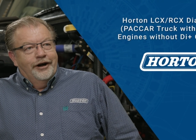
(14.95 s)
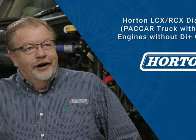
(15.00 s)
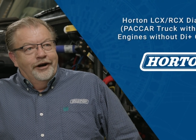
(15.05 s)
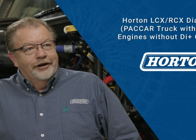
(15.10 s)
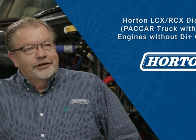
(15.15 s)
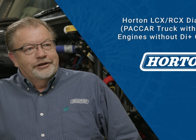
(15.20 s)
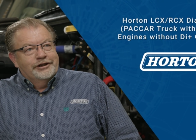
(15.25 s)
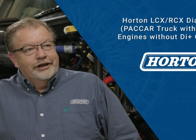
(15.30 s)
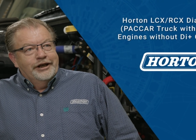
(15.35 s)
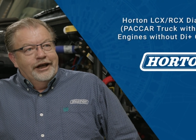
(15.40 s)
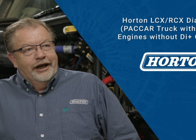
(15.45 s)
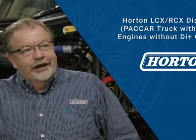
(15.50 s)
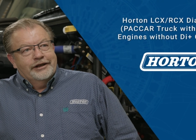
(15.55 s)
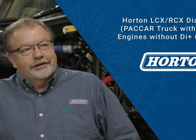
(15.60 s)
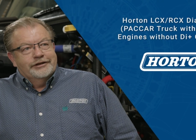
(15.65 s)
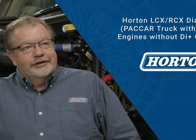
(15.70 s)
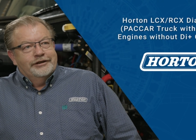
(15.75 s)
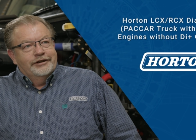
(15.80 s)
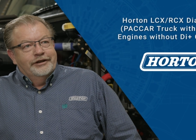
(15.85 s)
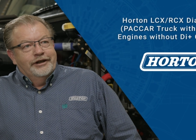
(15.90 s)

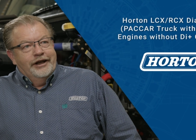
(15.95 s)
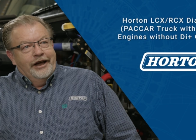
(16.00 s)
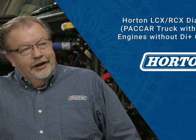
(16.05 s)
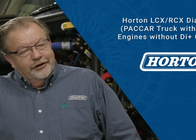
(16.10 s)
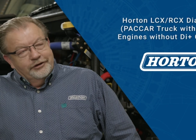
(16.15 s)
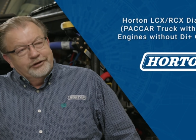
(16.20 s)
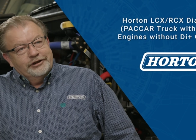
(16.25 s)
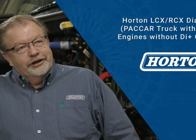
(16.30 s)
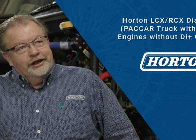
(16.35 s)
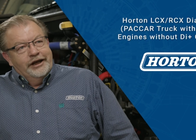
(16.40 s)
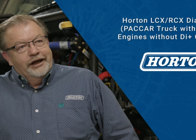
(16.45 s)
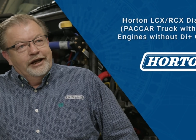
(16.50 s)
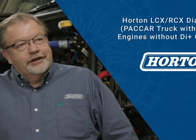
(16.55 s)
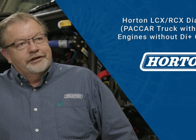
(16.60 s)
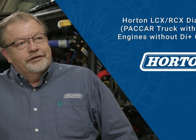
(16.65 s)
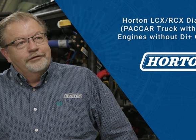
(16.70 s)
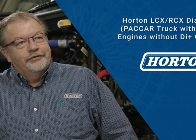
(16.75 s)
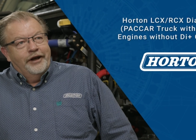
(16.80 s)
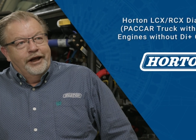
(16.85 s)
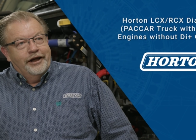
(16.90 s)
RCX and
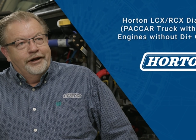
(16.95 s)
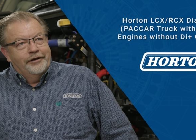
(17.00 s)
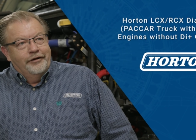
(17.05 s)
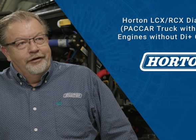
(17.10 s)
LCX fan